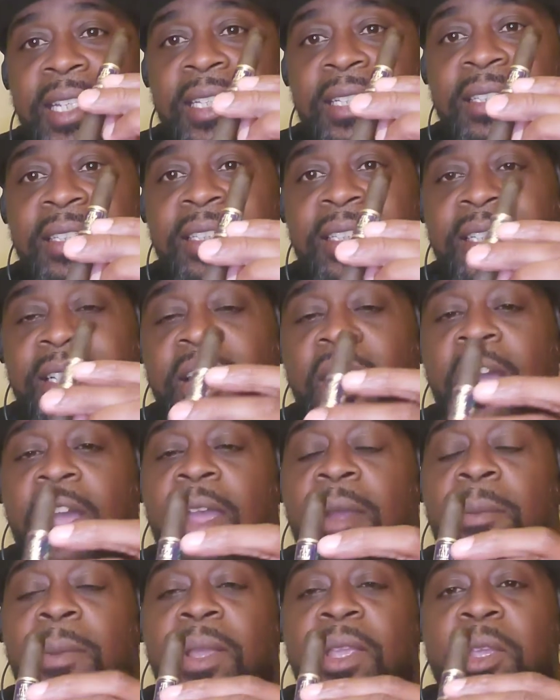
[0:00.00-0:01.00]
this
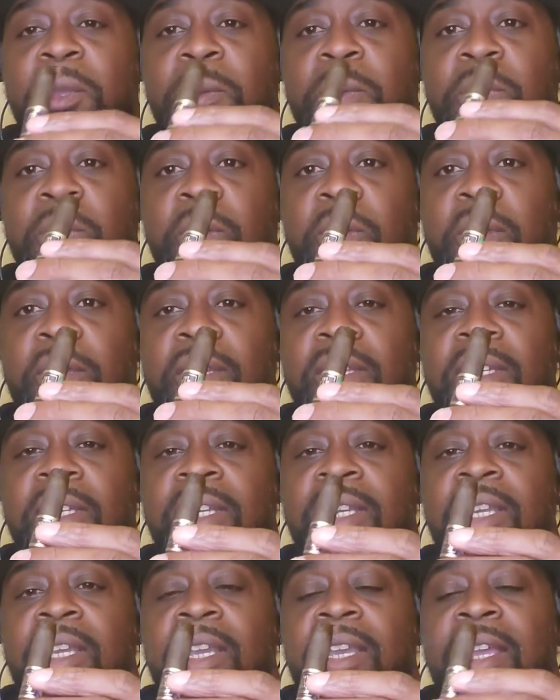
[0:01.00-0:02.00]
cigar in my humidor
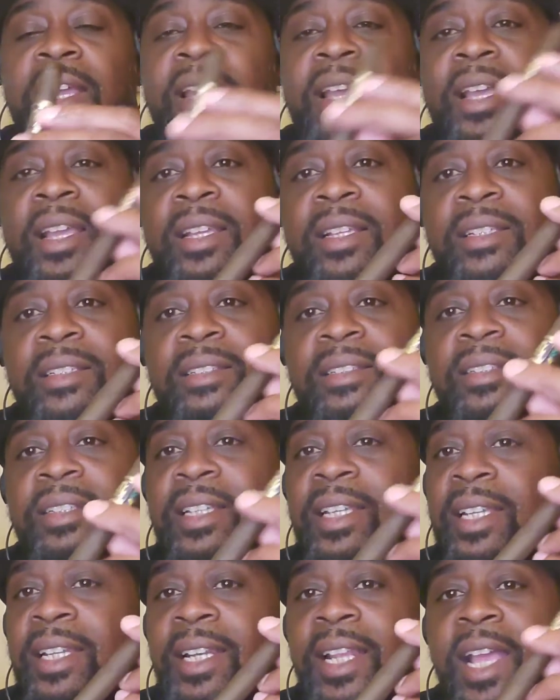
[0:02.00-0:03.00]

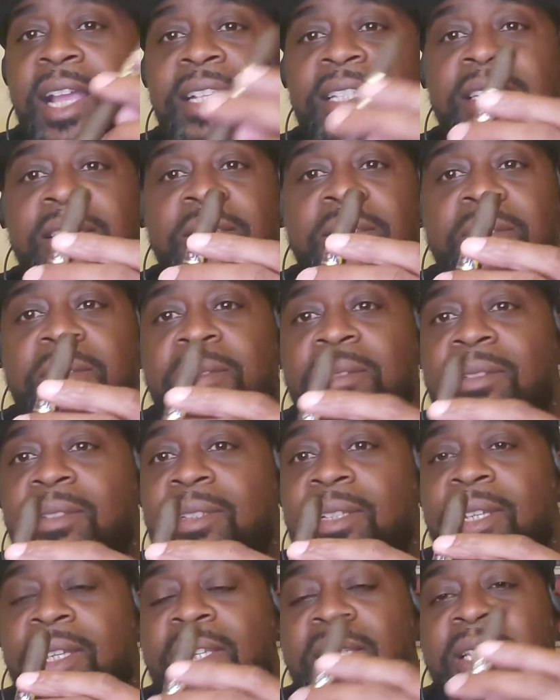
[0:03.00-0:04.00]
and I just
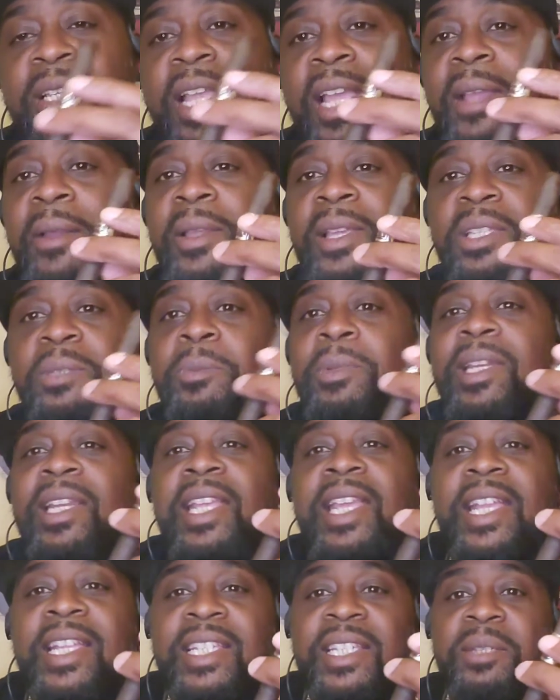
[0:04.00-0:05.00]
it, uh, it's been
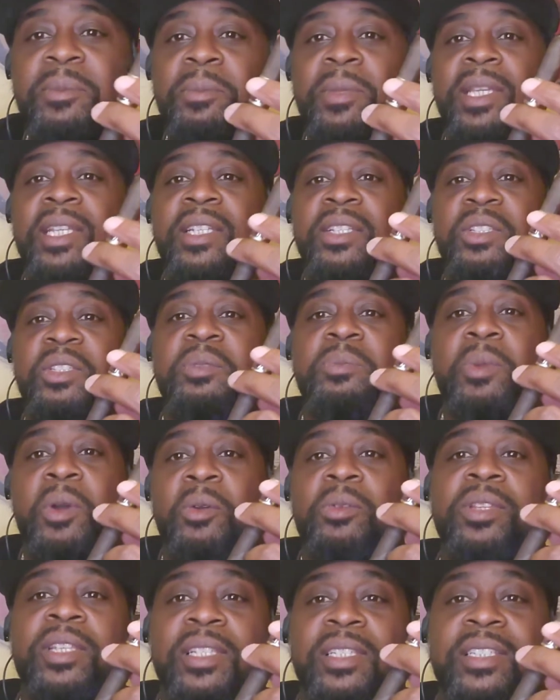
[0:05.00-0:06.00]
itching me to
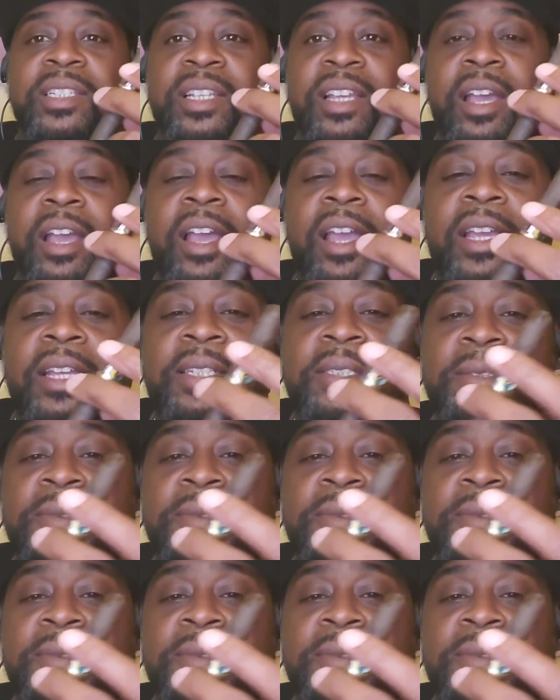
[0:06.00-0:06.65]
smoke this cigar.